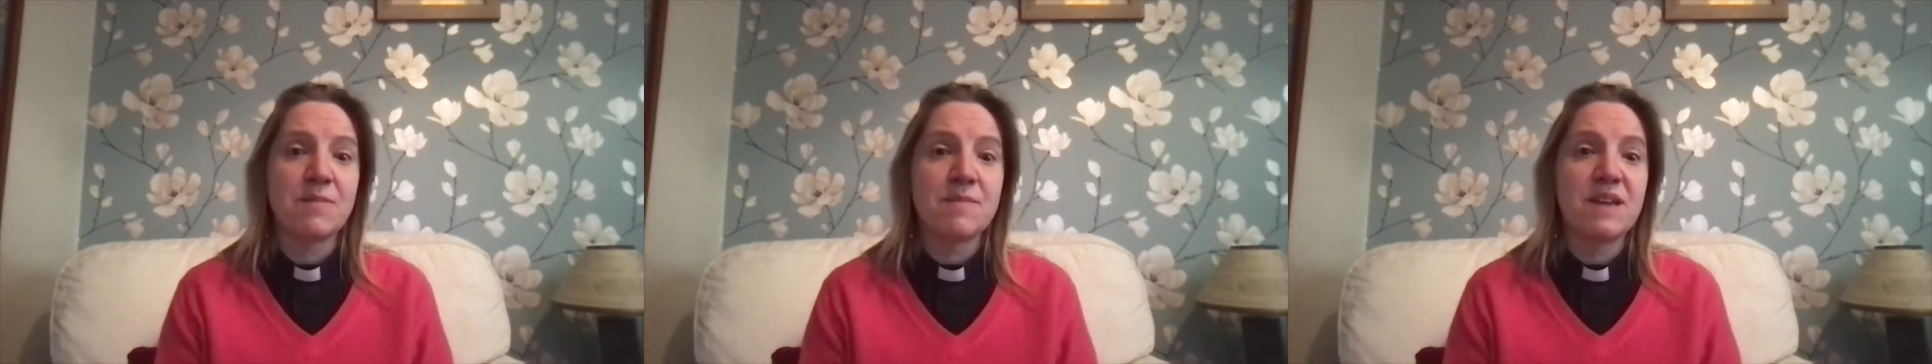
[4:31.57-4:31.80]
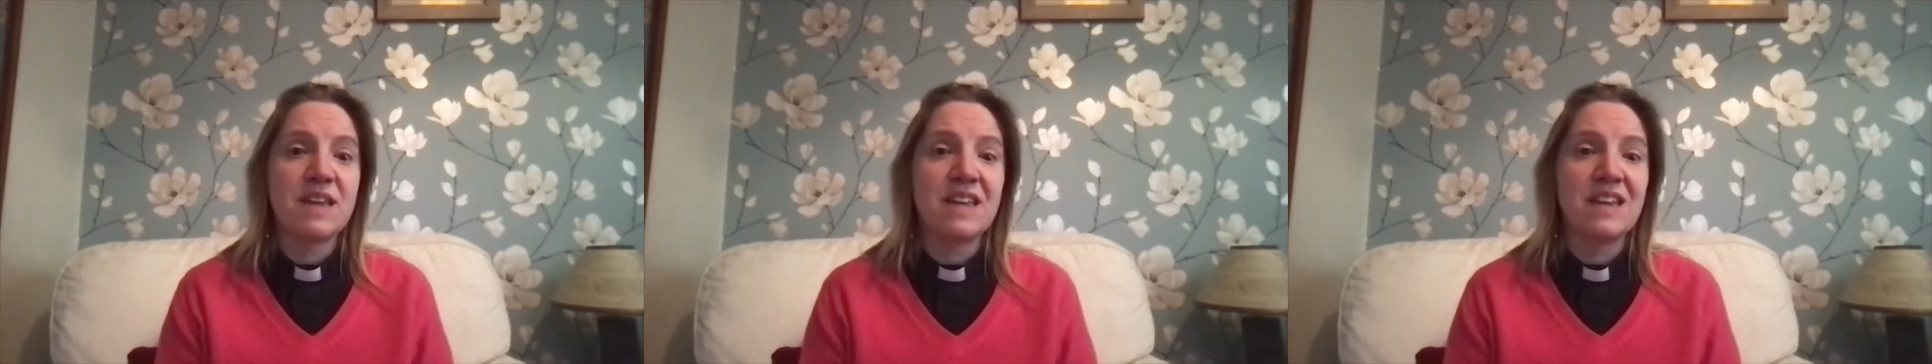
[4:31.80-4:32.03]

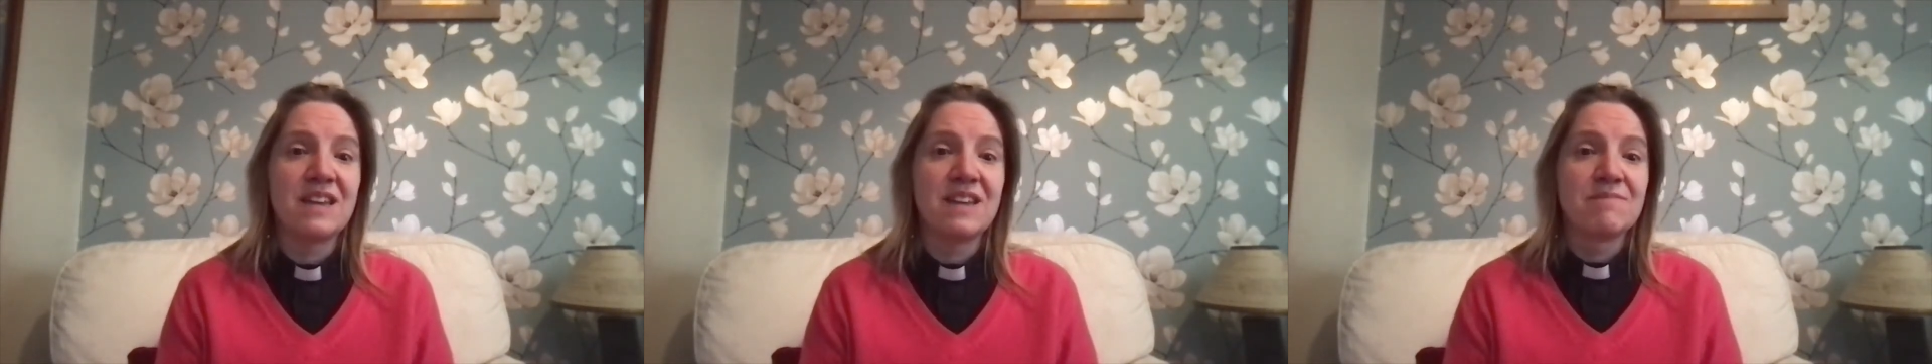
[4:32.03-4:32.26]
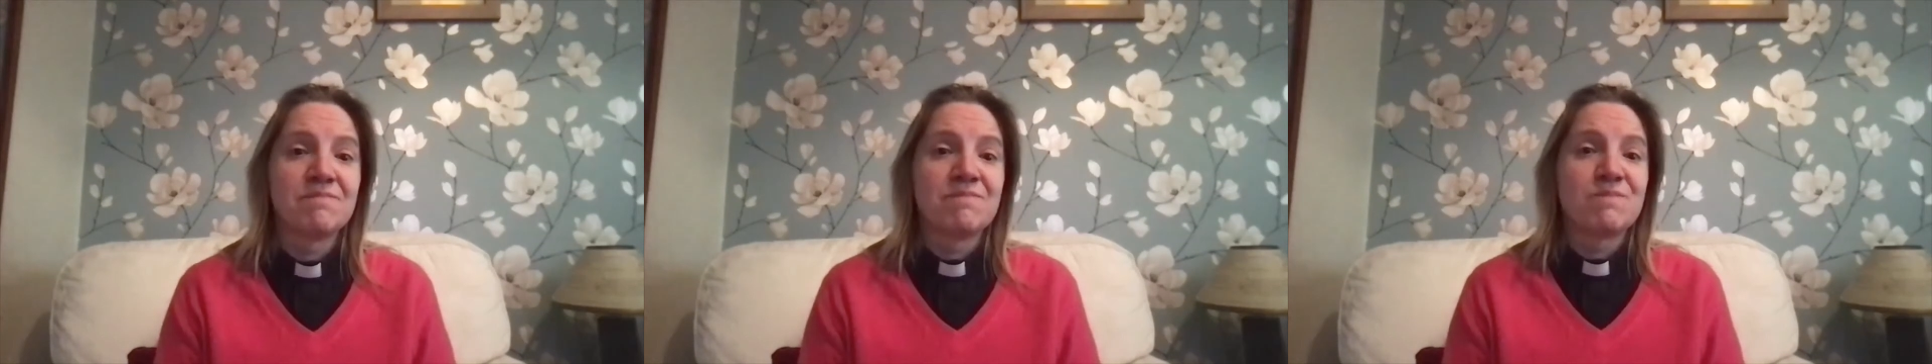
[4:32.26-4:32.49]
me
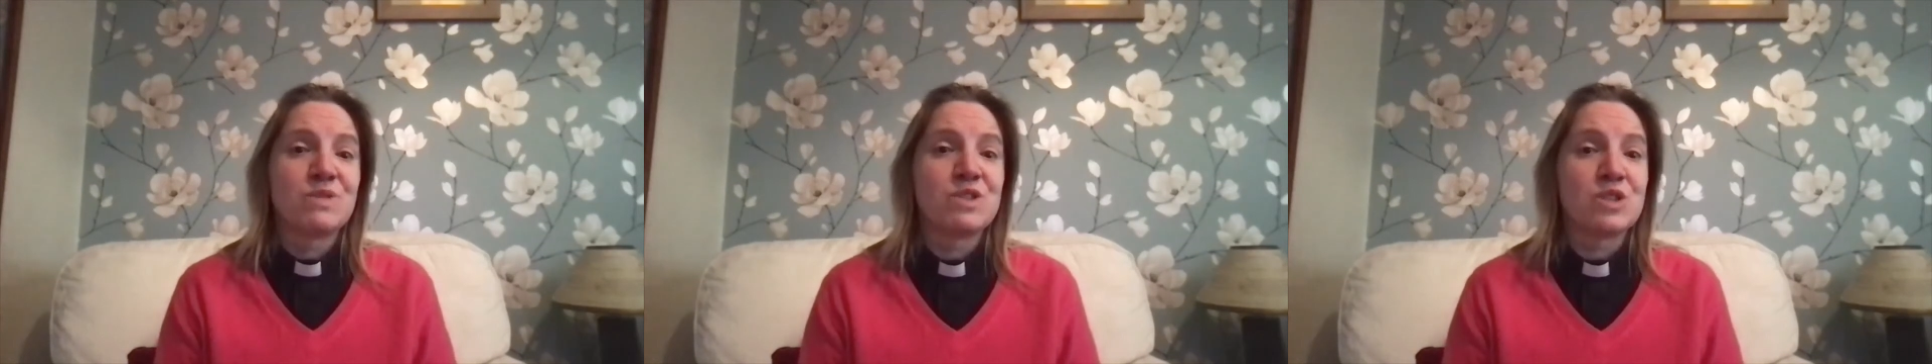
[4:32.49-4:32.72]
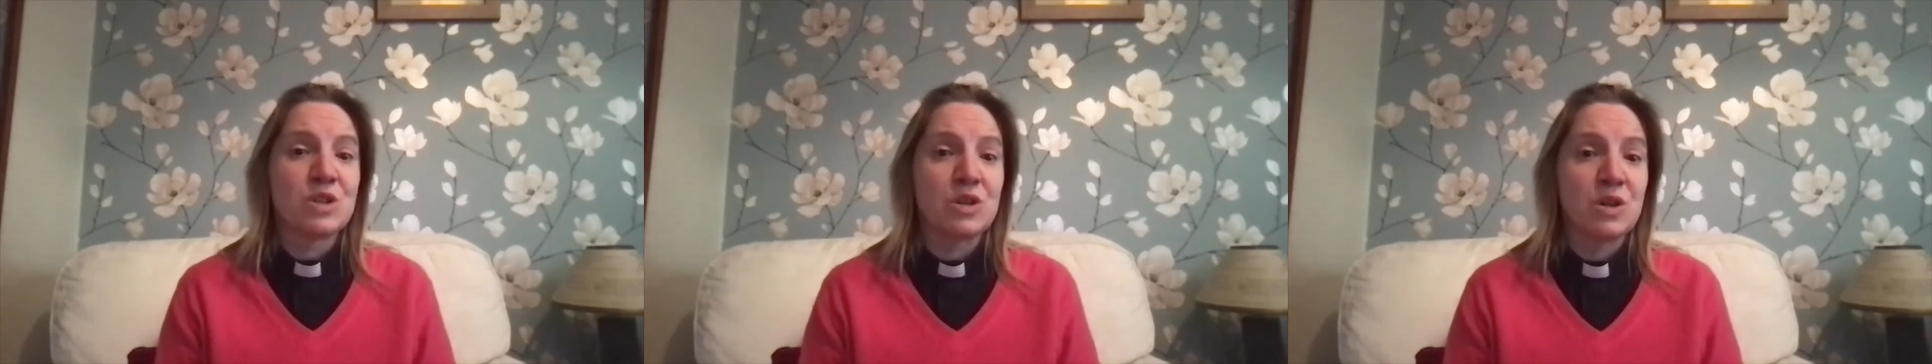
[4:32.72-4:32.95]

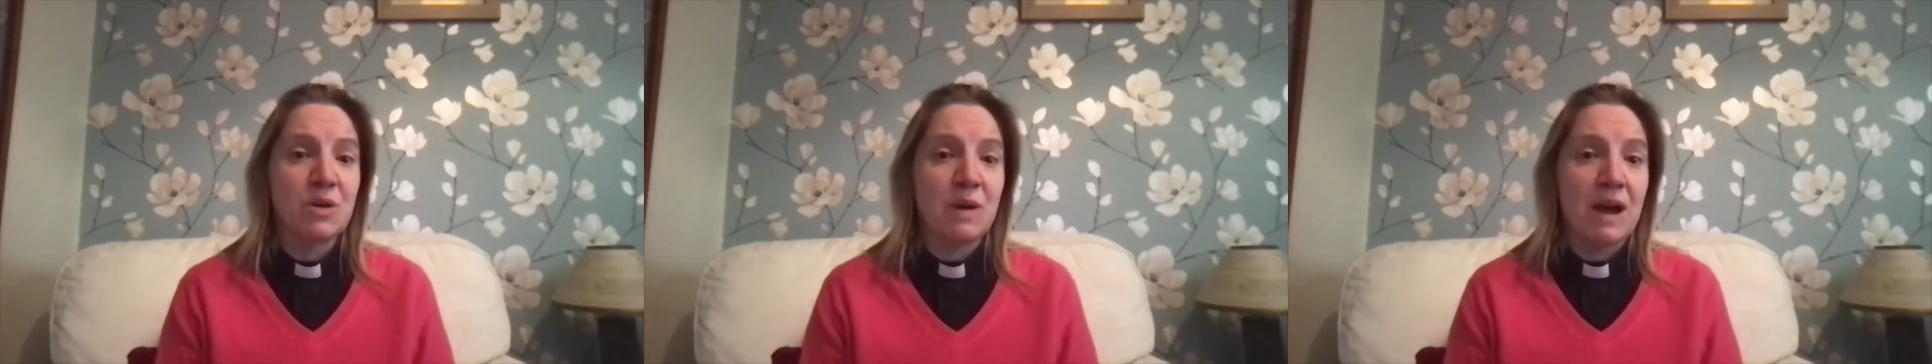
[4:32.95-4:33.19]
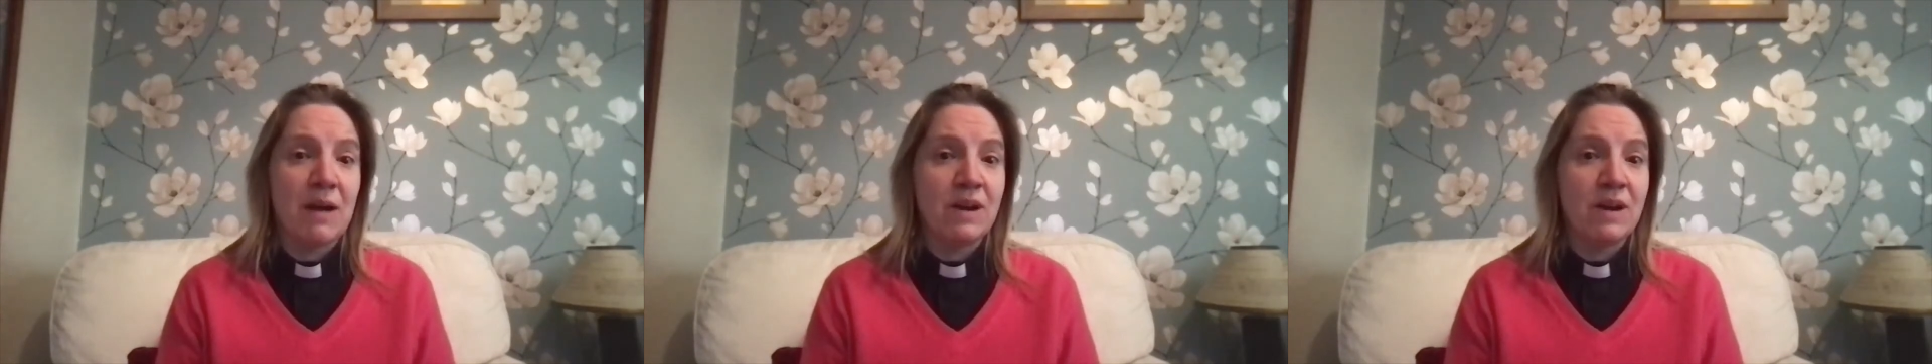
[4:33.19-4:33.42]
2
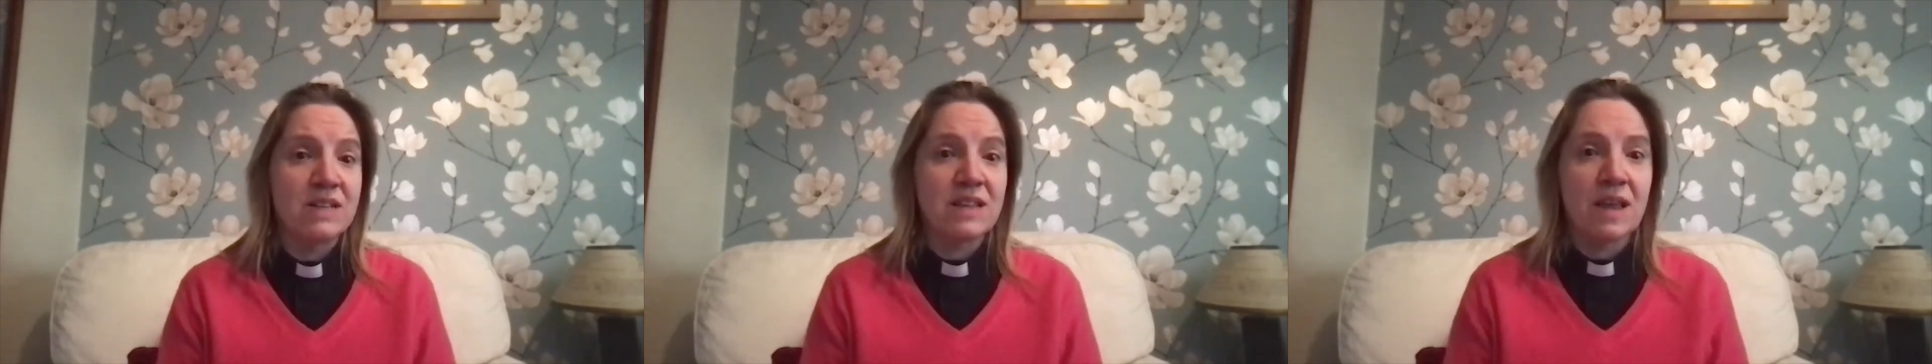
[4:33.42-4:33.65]
hours.